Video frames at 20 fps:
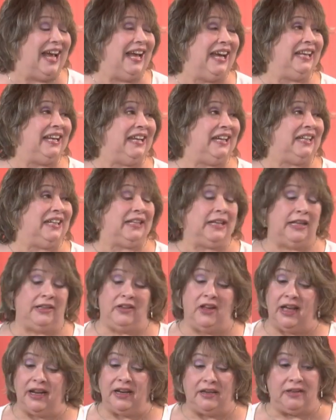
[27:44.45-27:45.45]
And uh, a
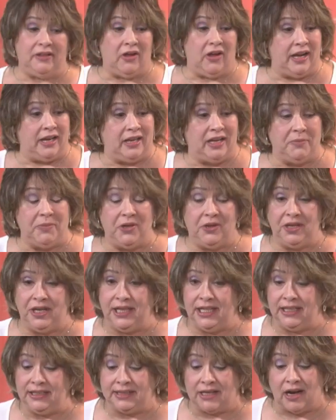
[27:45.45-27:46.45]
lot of, a lot of then.
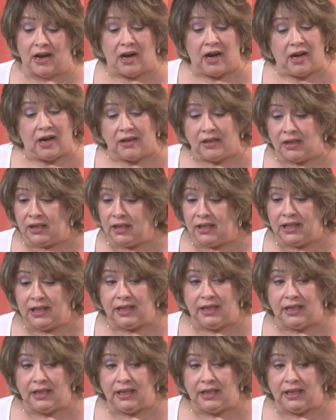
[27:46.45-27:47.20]
communities are,